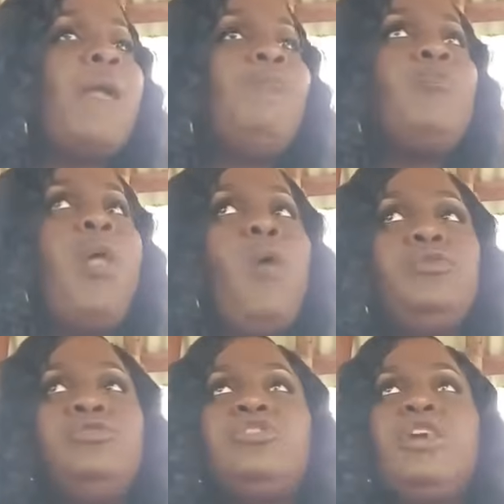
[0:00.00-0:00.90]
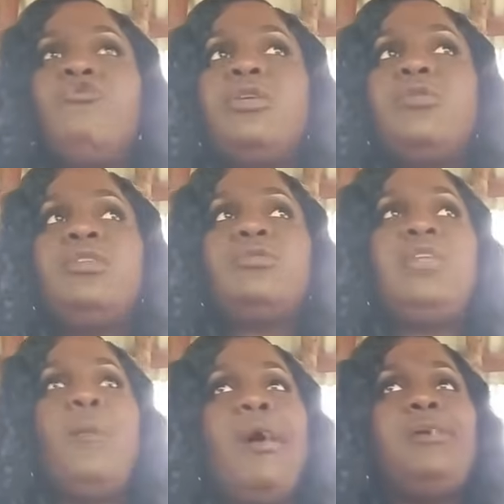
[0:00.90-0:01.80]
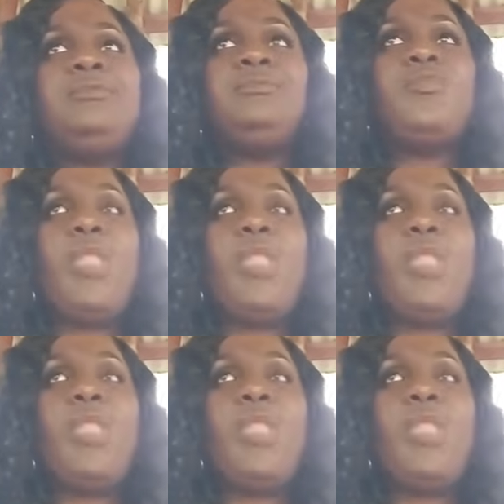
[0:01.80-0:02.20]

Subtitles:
I'm going to serve you quick to the man.